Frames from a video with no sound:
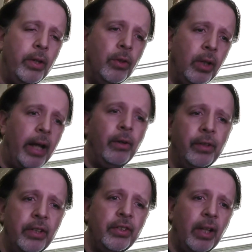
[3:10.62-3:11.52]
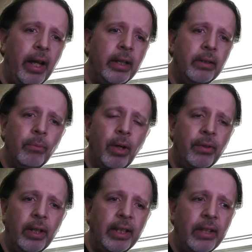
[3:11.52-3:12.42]
you like or dislike,
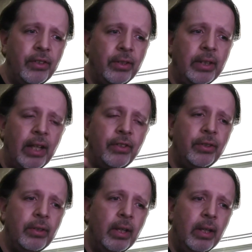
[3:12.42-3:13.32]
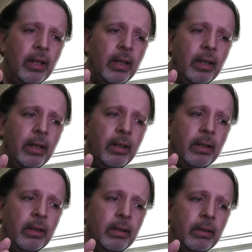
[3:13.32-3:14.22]
well, that's
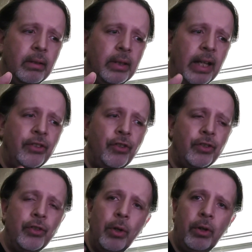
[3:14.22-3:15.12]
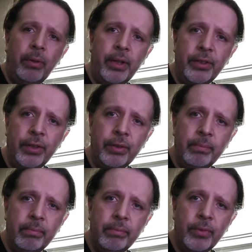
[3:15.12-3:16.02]
just your
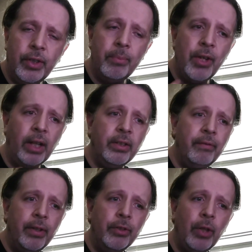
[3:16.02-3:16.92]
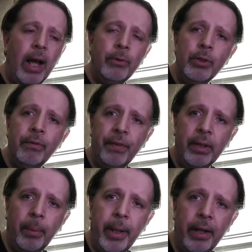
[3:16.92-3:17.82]
criticism. Subjective is how you
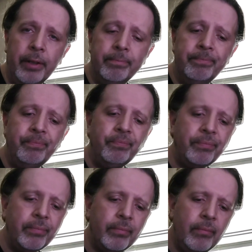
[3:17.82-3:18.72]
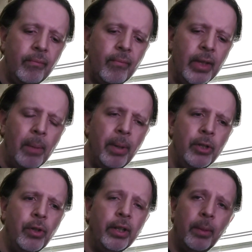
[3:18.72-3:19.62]
feel about it.
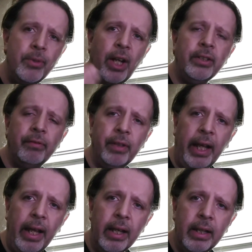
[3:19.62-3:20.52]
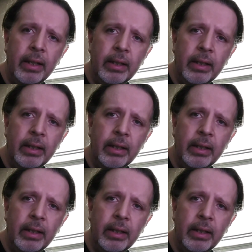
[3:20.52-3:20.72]
But you can objectively